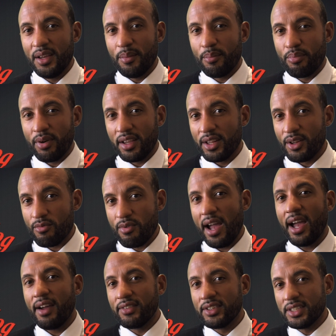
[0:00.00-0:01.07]
bringing the right
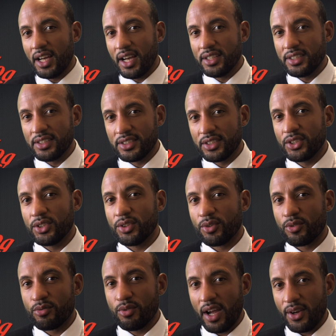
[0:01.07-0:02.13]
advertisers to the
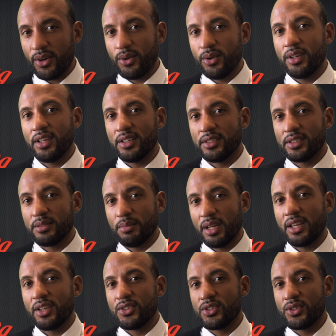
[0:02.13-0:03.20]
right audience and
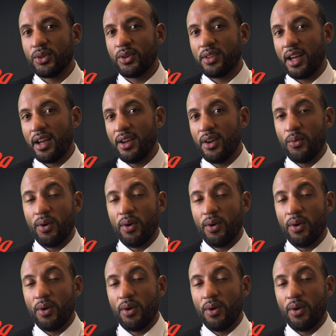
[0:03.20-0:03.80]
making sure that